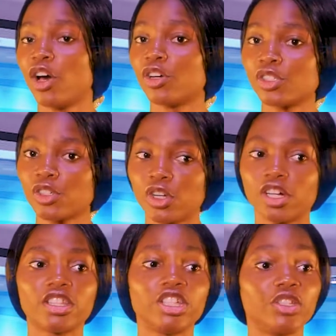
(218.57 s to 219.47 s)
also
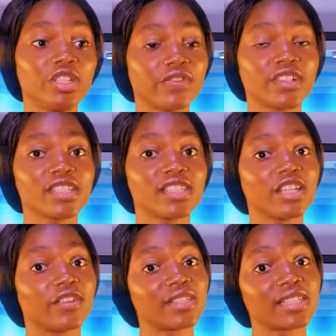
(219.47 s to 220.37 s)
called the
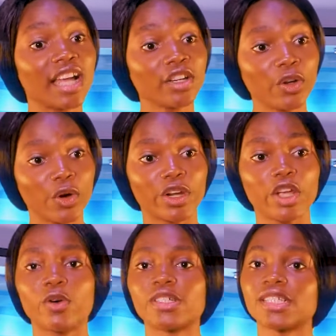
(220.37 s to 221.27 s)
University of
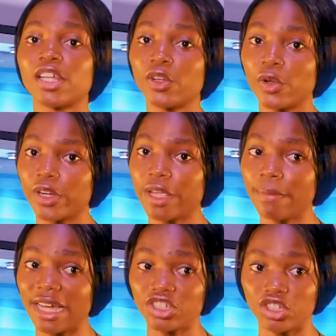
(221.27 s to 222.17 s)
Sankore or
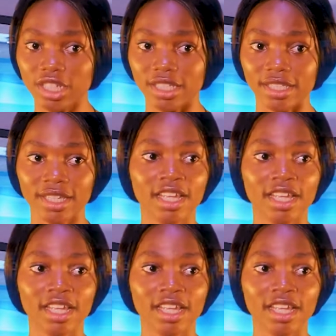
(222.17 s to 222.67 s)
Sankore Masjid,